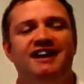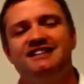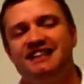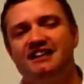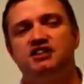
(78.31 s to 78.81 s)

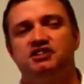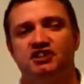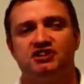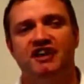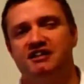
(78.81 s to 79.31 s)
Indeed, the
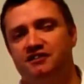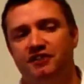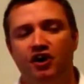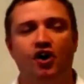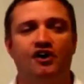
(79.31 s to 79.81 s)
success of
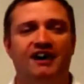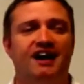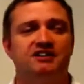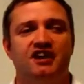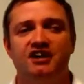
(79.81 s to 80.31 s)
your
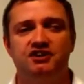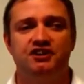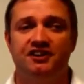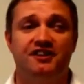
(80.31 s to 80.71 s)
organisation